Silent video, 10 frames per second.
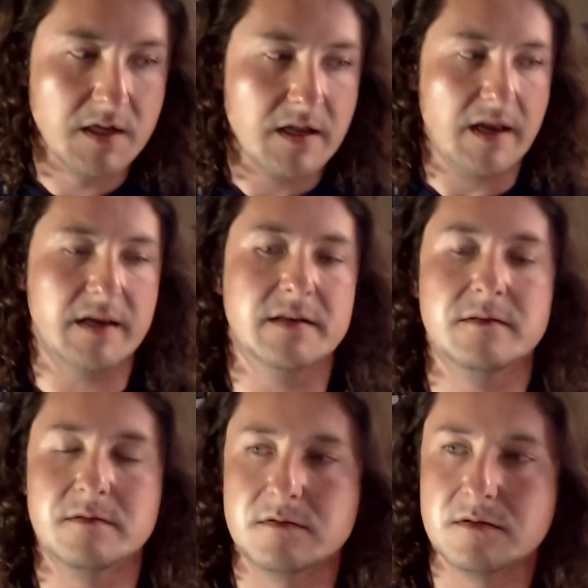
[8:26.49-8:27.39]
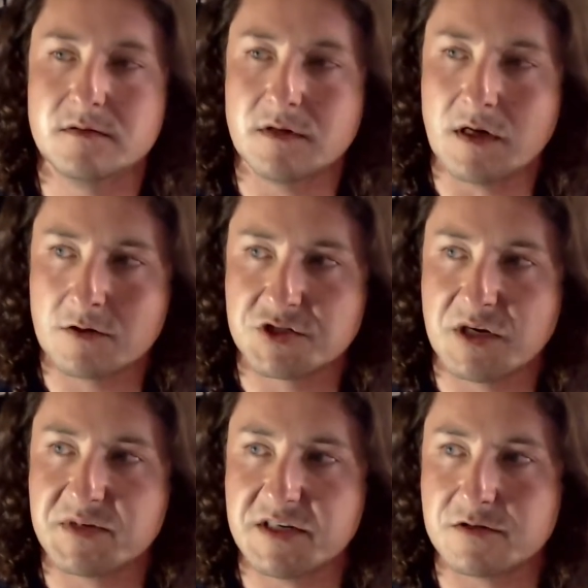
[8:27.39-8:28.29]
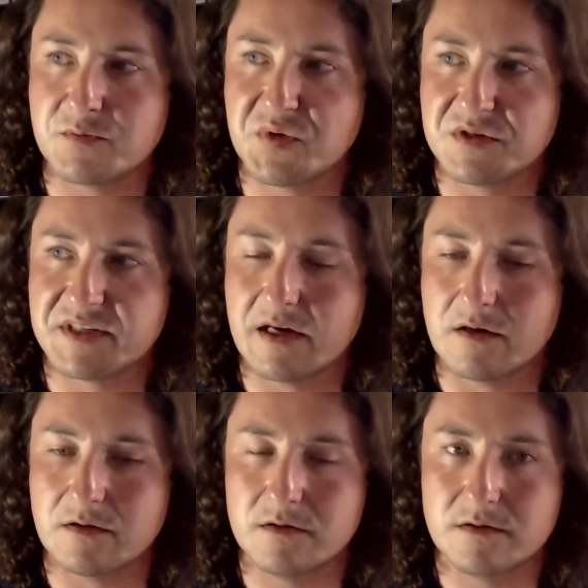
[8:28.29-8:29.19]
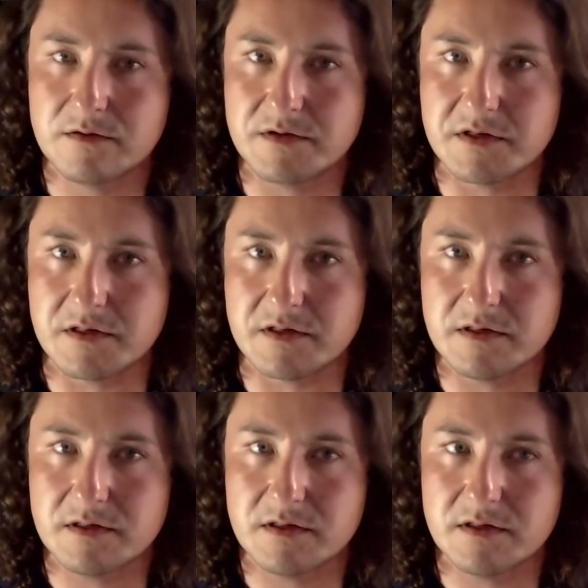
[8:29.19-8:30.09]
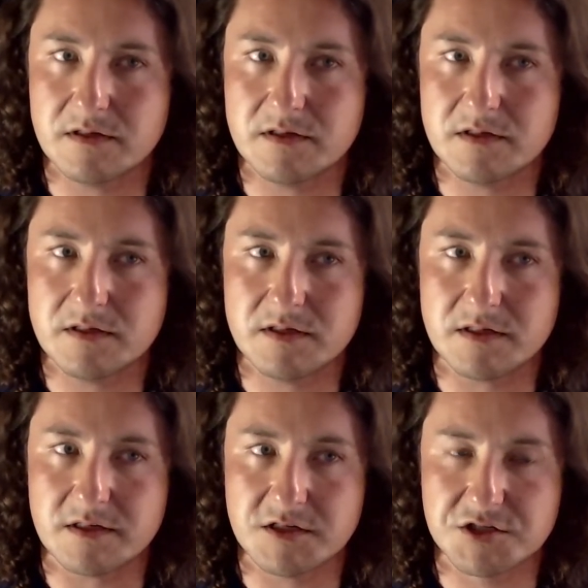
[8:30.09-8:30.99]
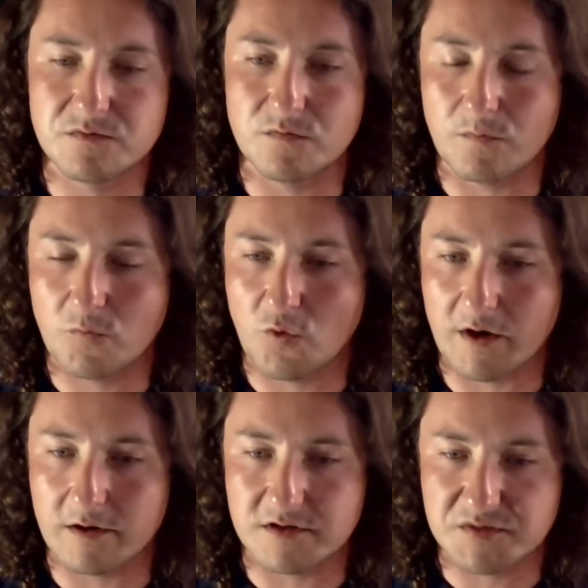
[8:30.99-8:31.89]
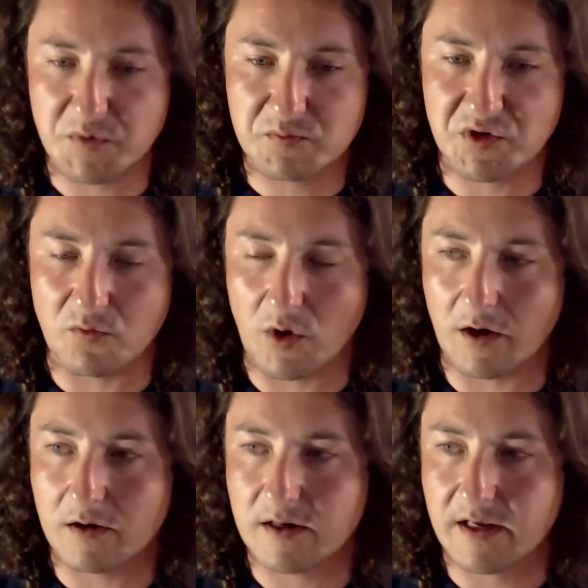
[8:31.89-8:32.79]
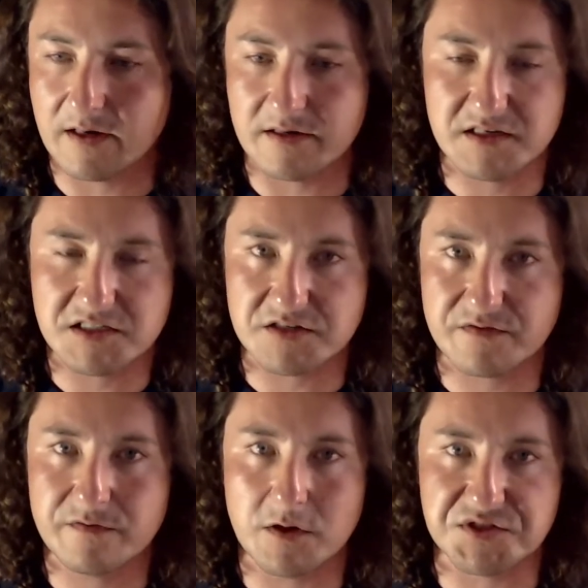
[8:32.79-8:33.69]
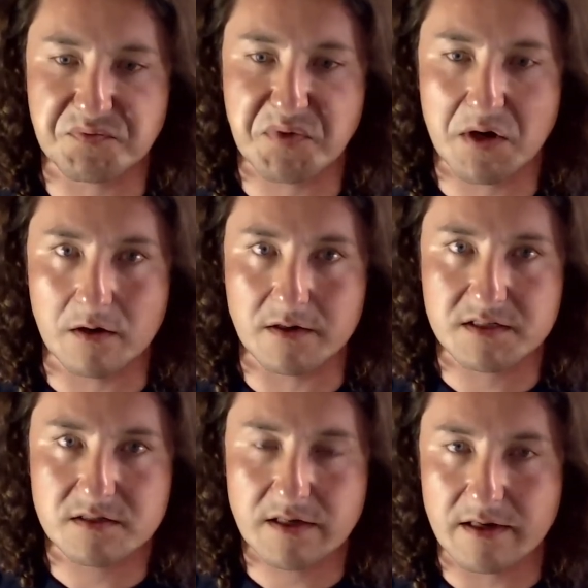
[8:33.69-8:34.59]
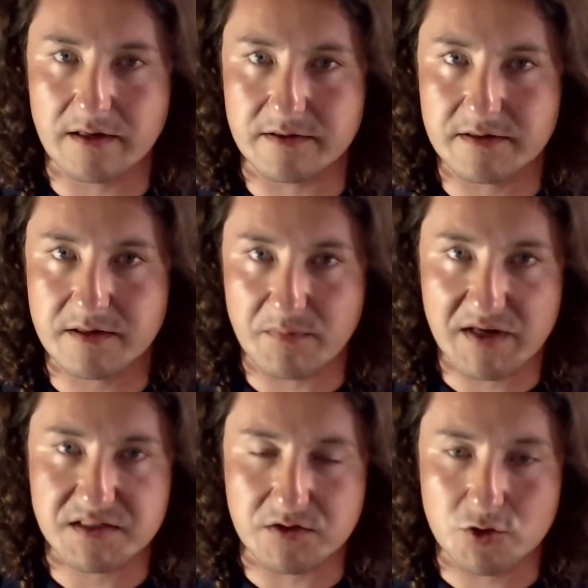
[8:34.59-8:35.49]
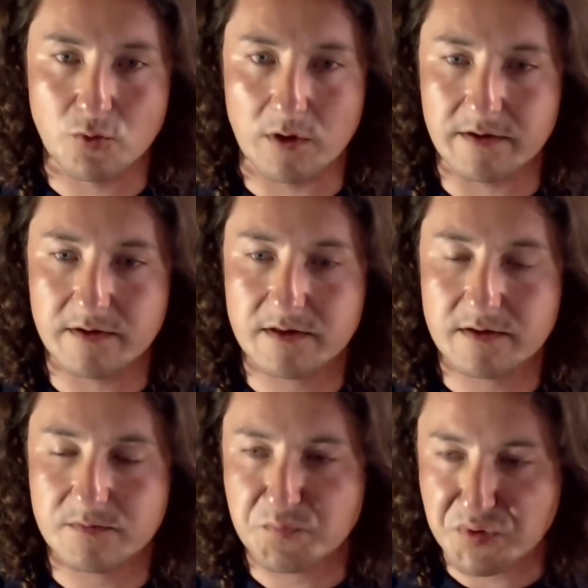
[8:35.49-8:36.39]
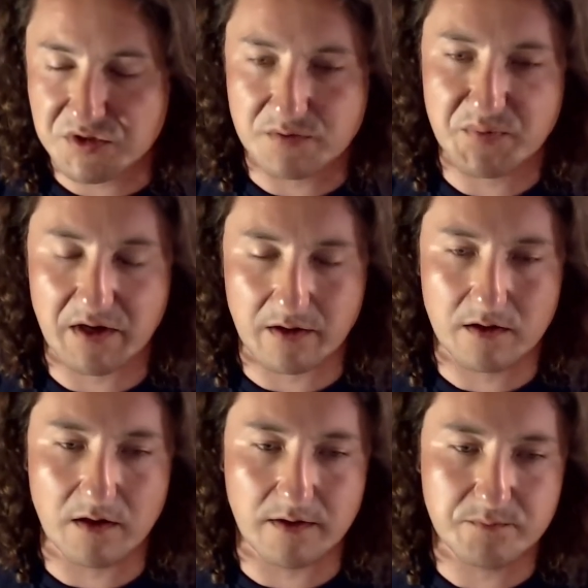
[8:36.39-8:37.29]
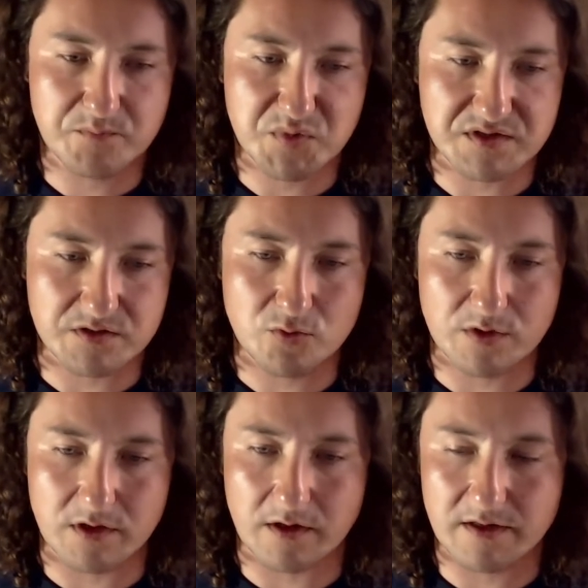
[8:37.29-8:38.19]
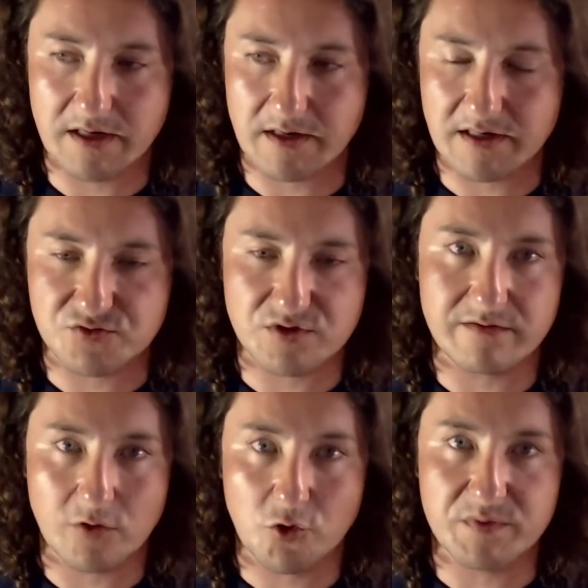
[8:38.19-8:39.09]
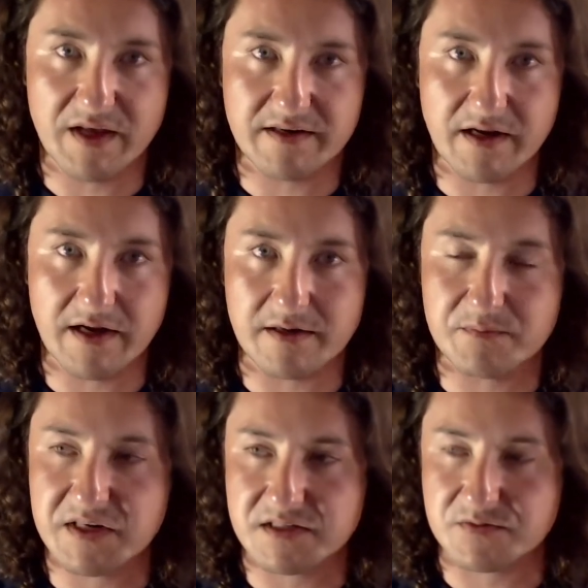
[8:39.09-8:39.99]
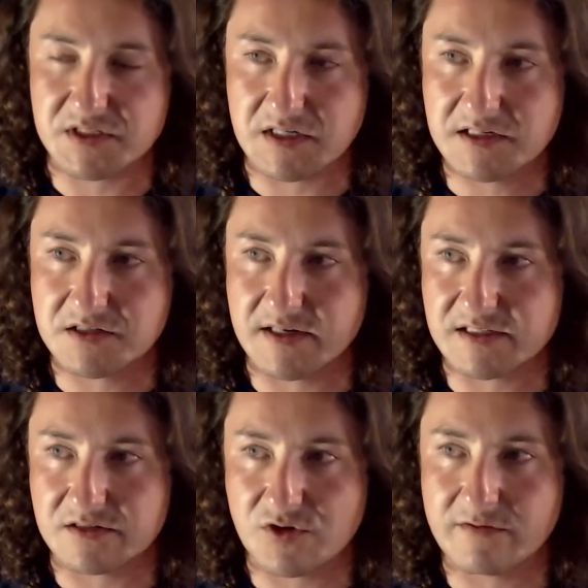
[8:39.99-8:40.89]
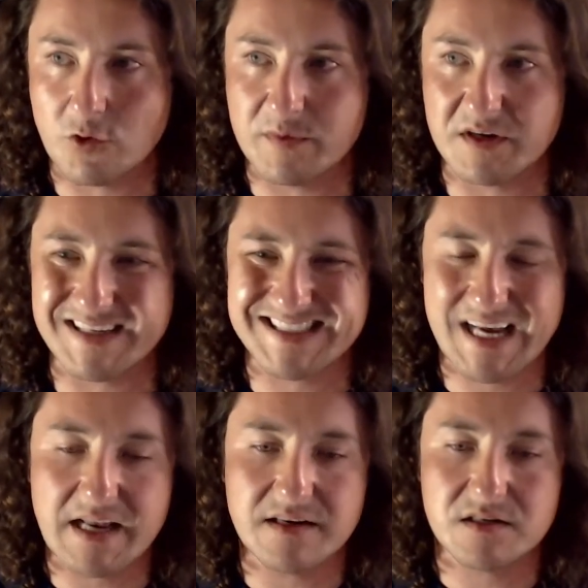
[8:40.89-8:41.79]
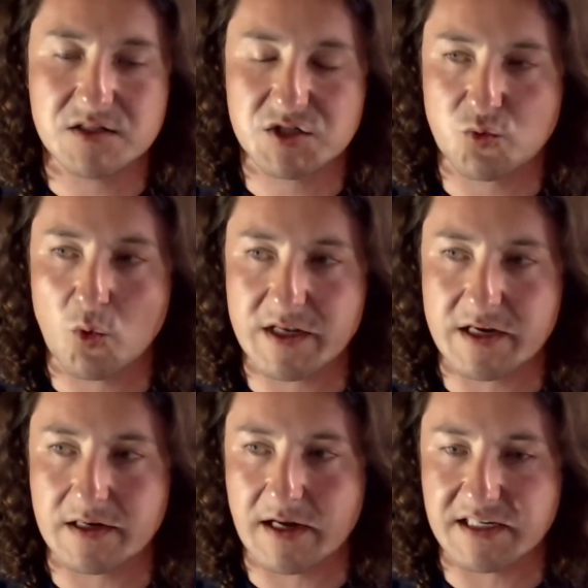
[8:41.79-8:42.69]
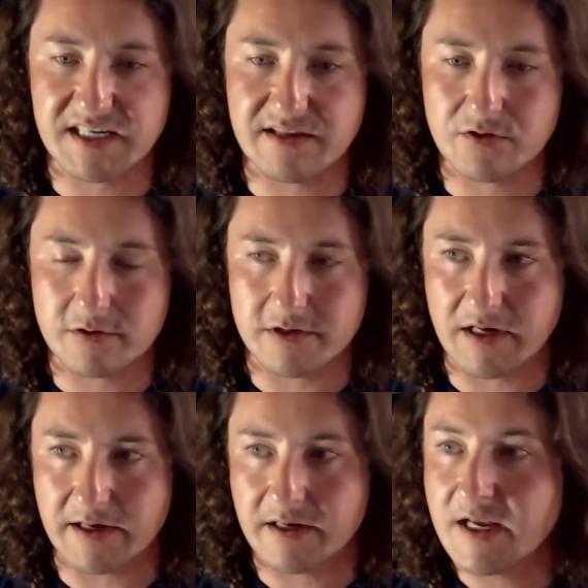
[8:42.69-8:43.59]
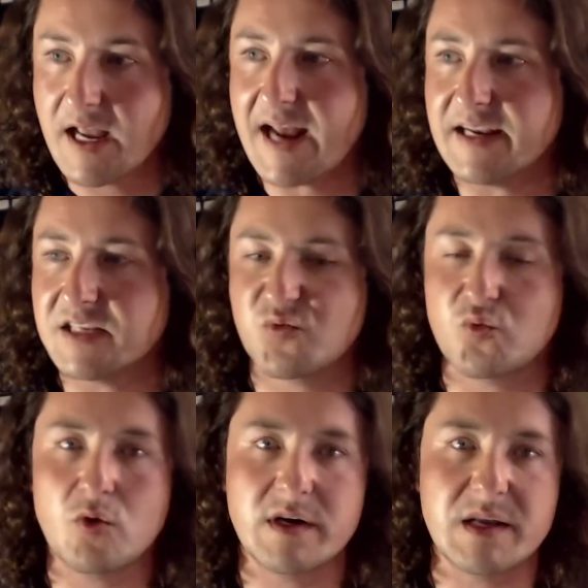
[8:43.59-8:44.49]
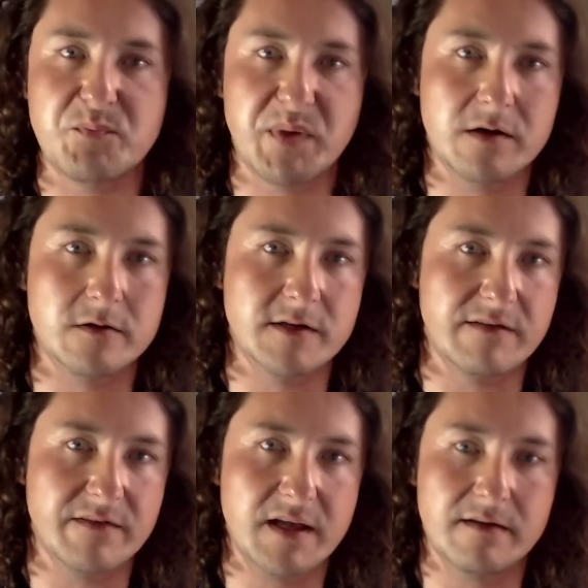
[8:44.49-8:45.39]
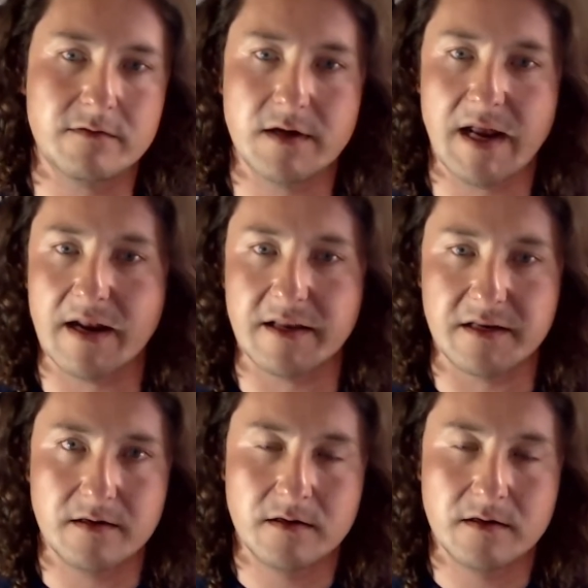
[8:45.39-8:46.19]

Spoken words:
And the auto shop teacher pulls out the ignition wire, the spark plug wire, and it just falls apart. And he makes a new one, puts it back on, puts the new one on, and I drive home that night because it was a night class. I drive home at like 10:20 at night, 10:30 at night, and it's running better than I've ever had it.